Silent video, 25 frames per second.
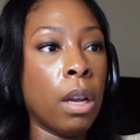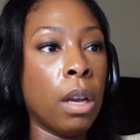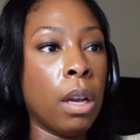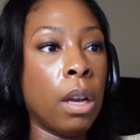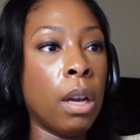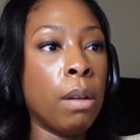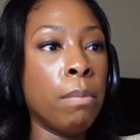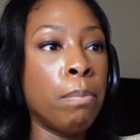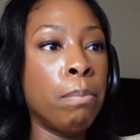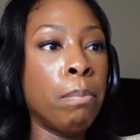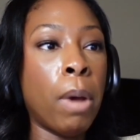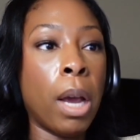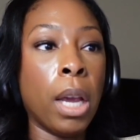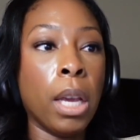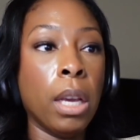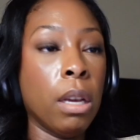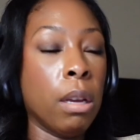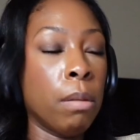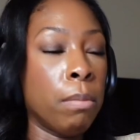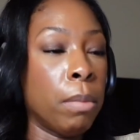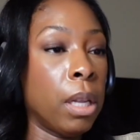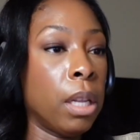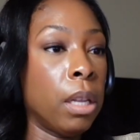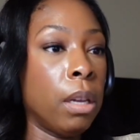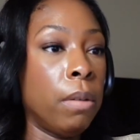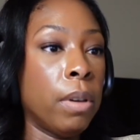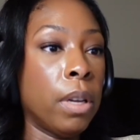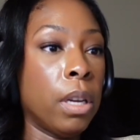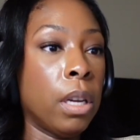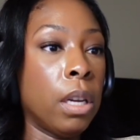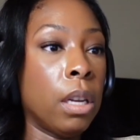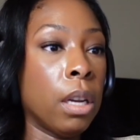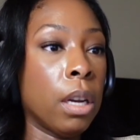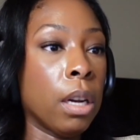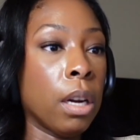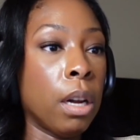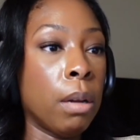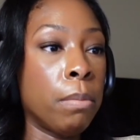I might. I'm gonna leave it
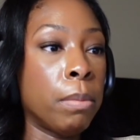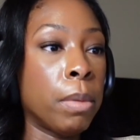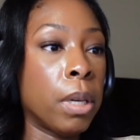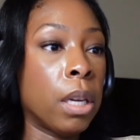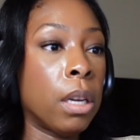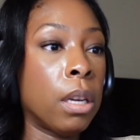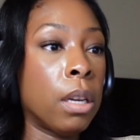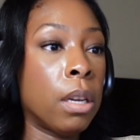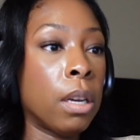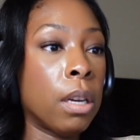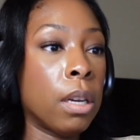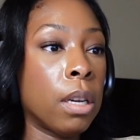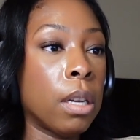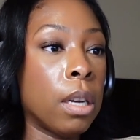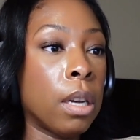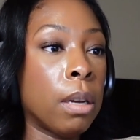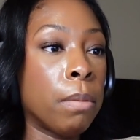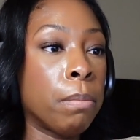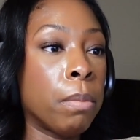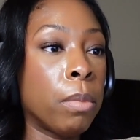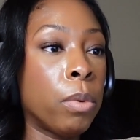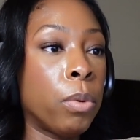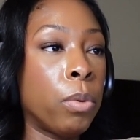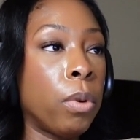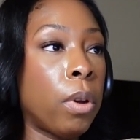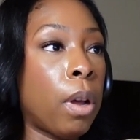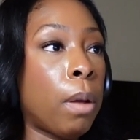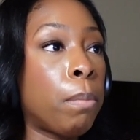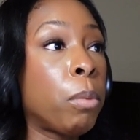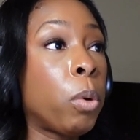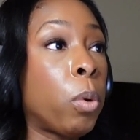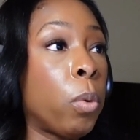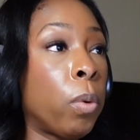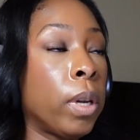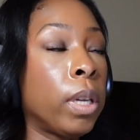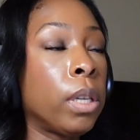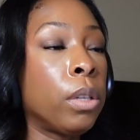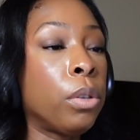in there. I'm a I'm I'm
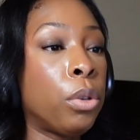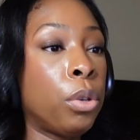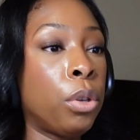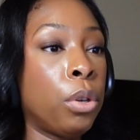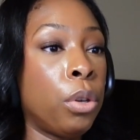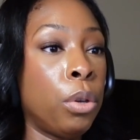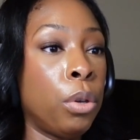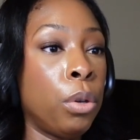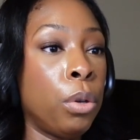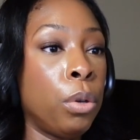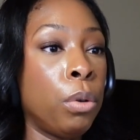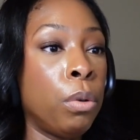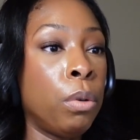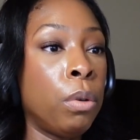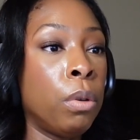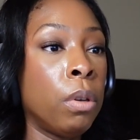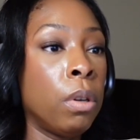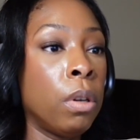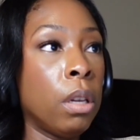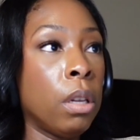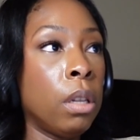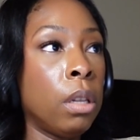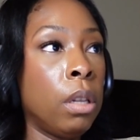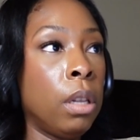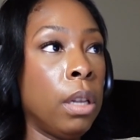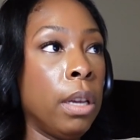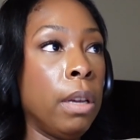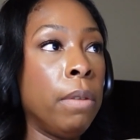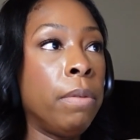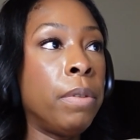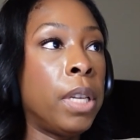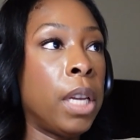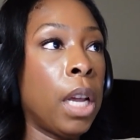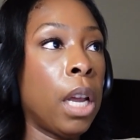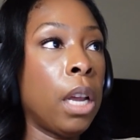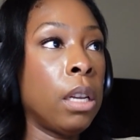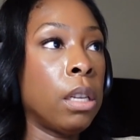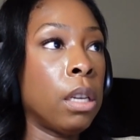going to
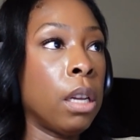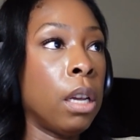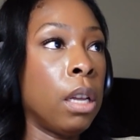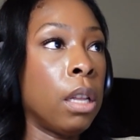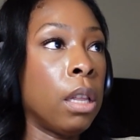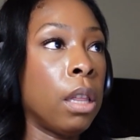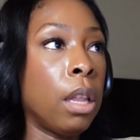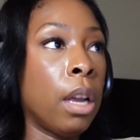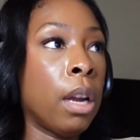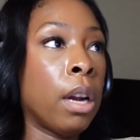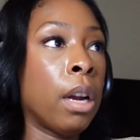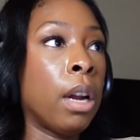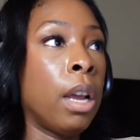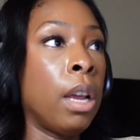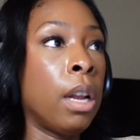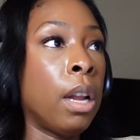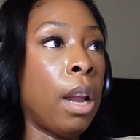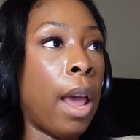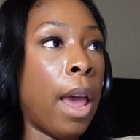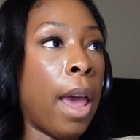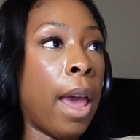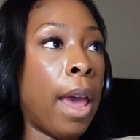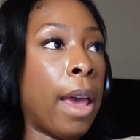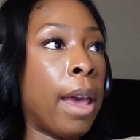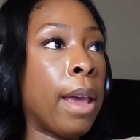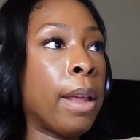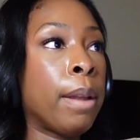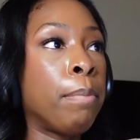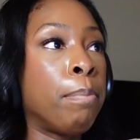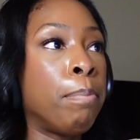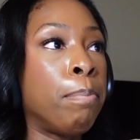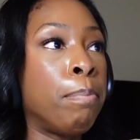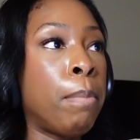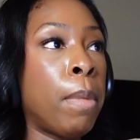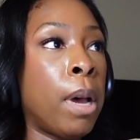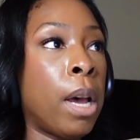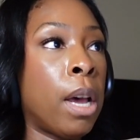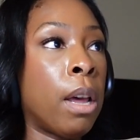leave date in there and add
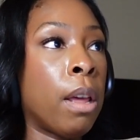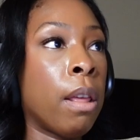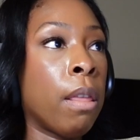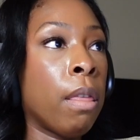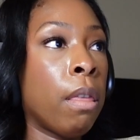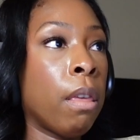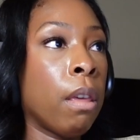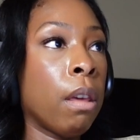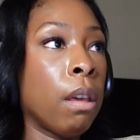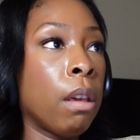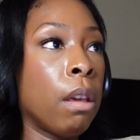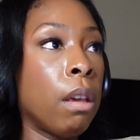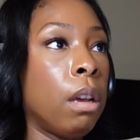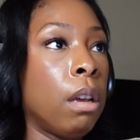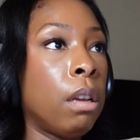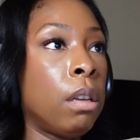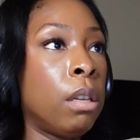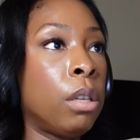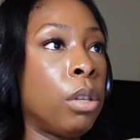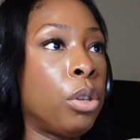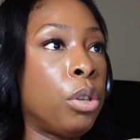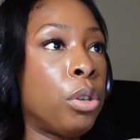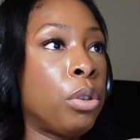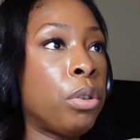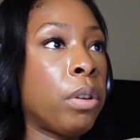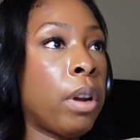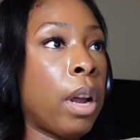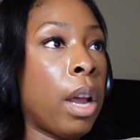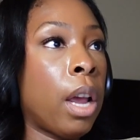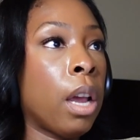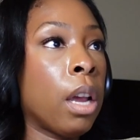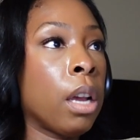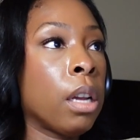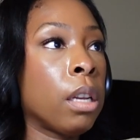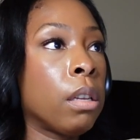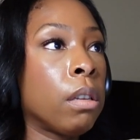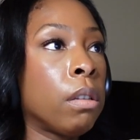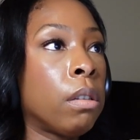month
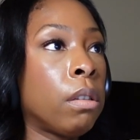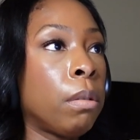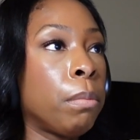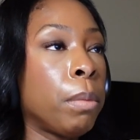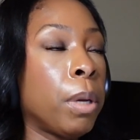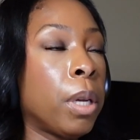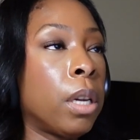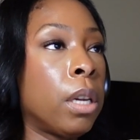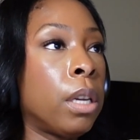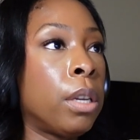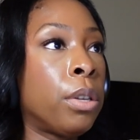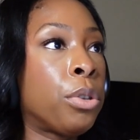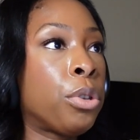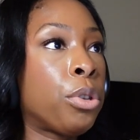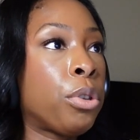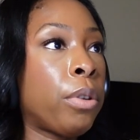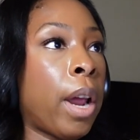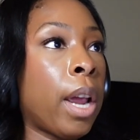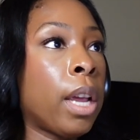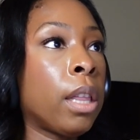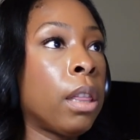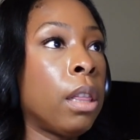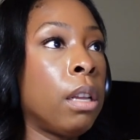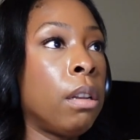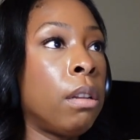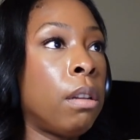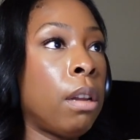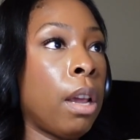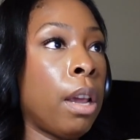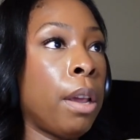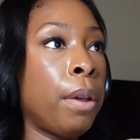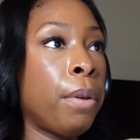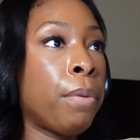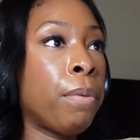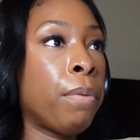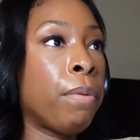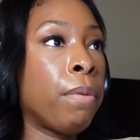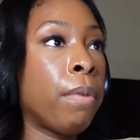extract so I'm going to extract the
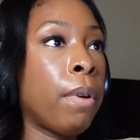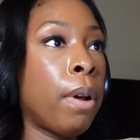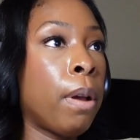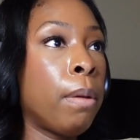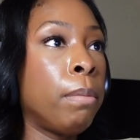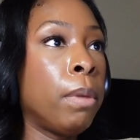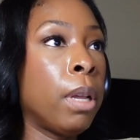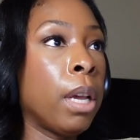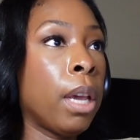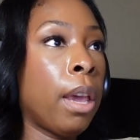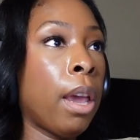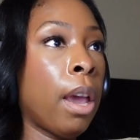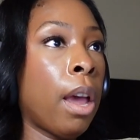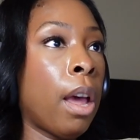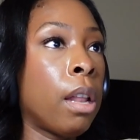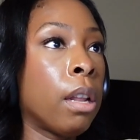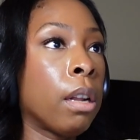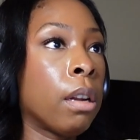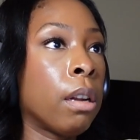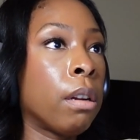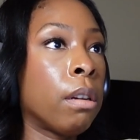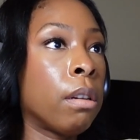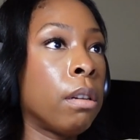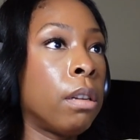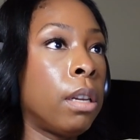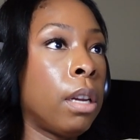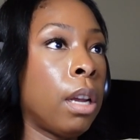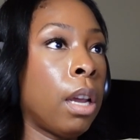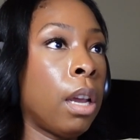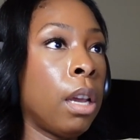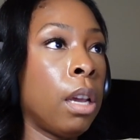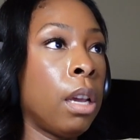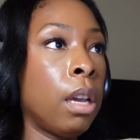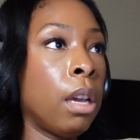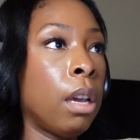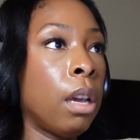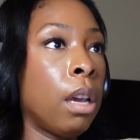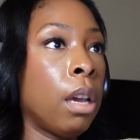day from the calendar
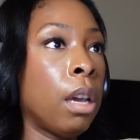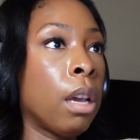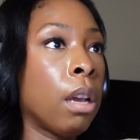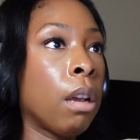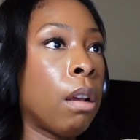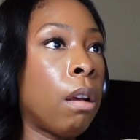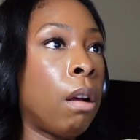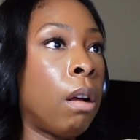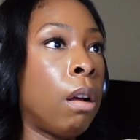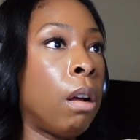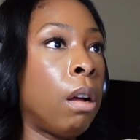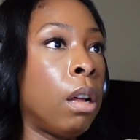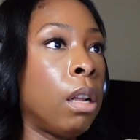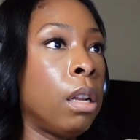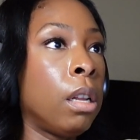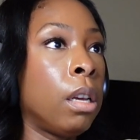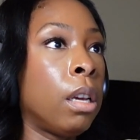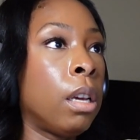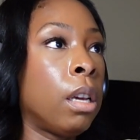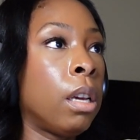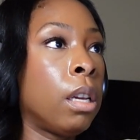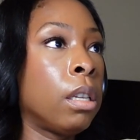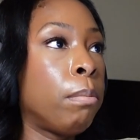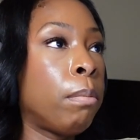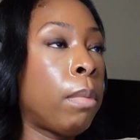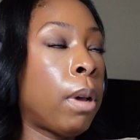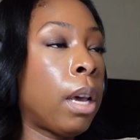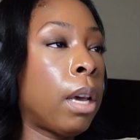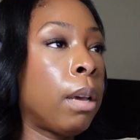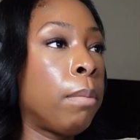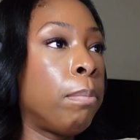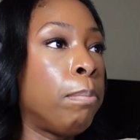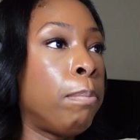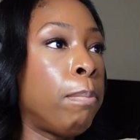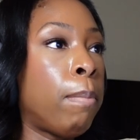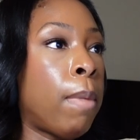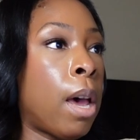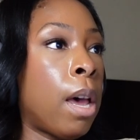date and call it my
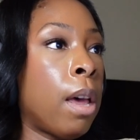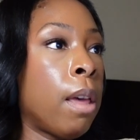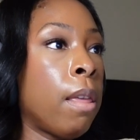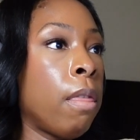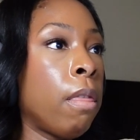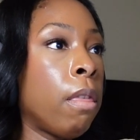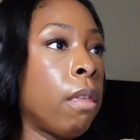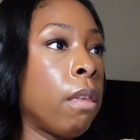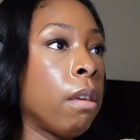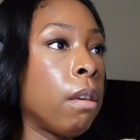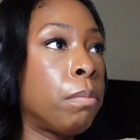month